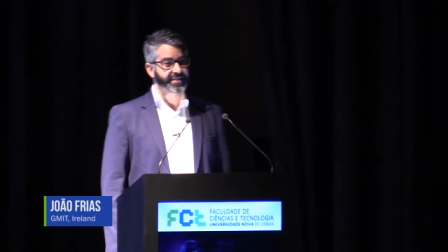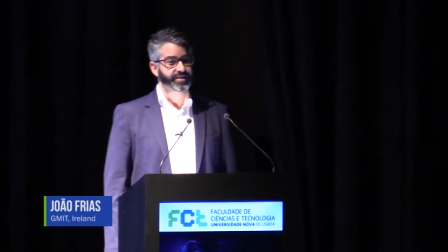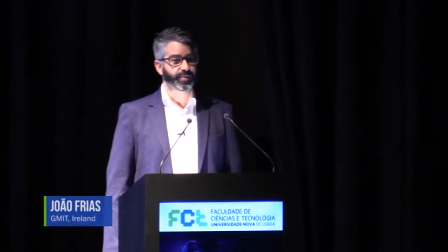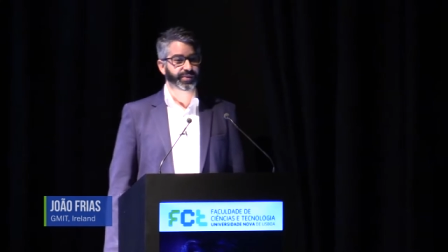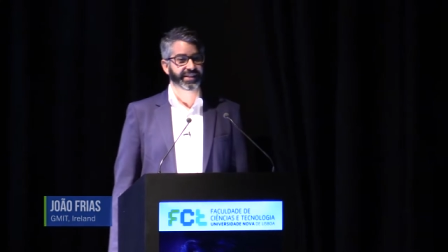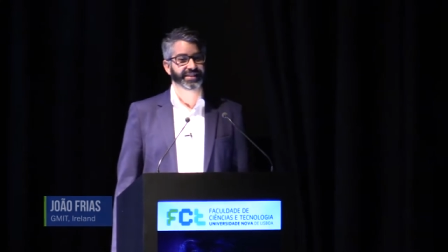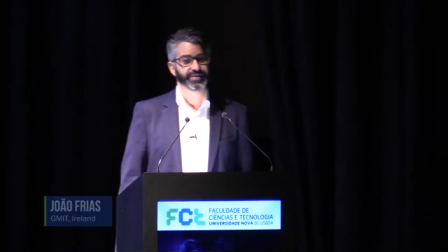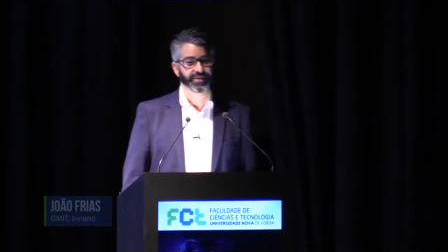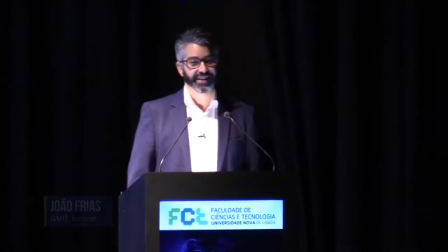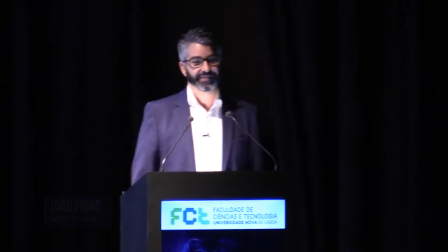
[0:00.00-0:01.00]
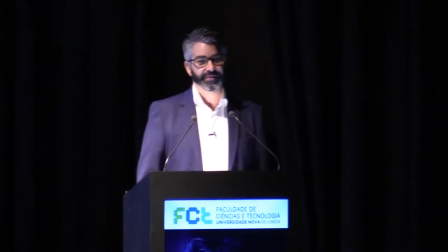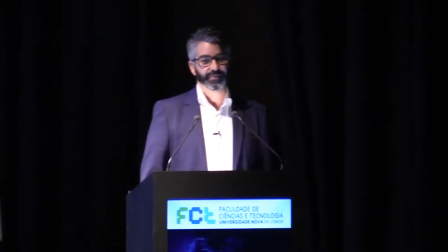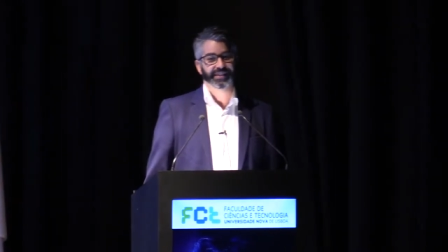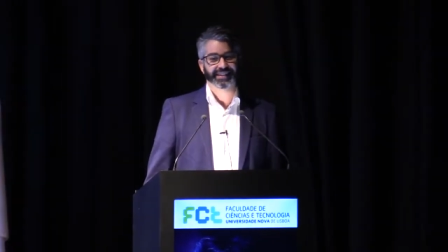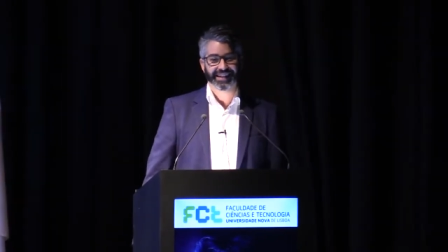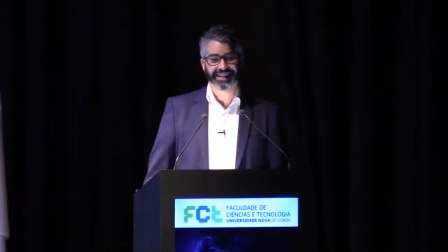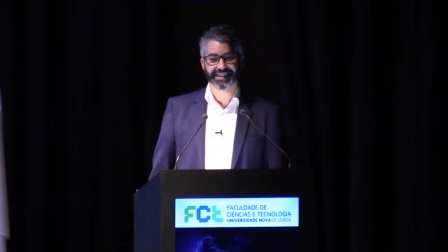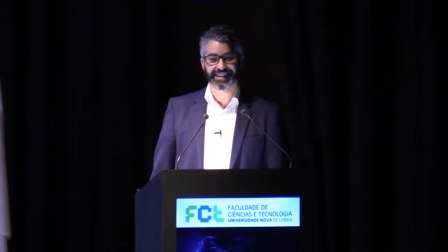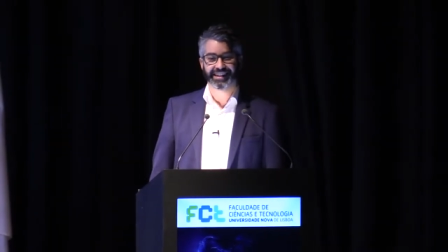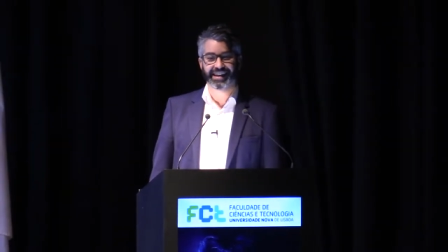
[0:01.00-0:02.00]
slowly so that everyone
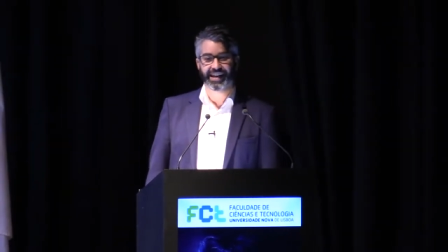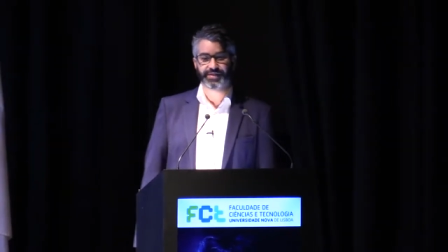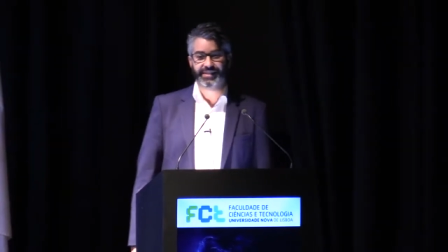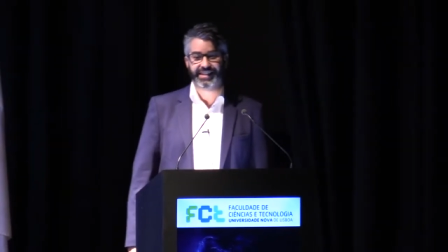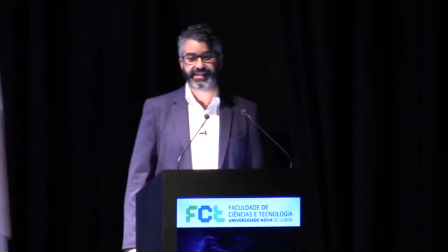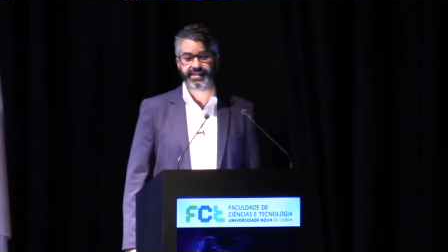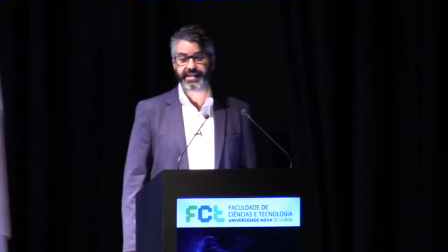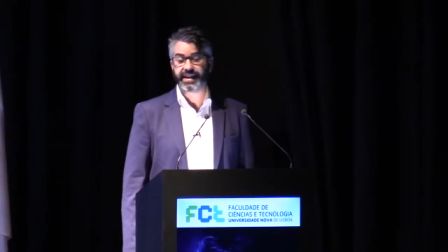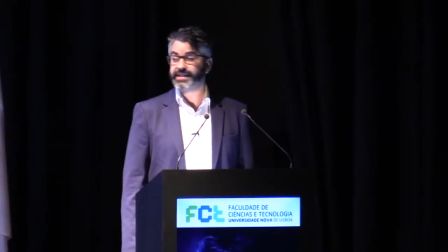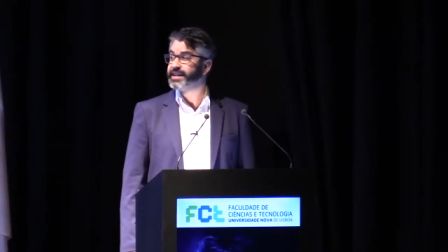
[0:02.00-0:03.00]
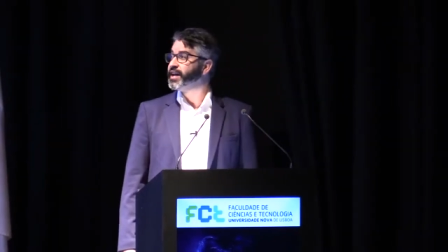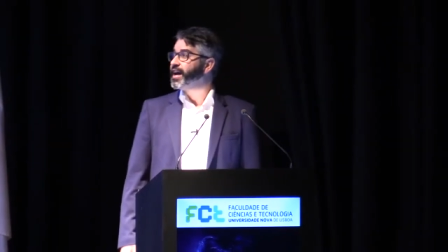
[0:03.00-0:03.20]
can actually understand.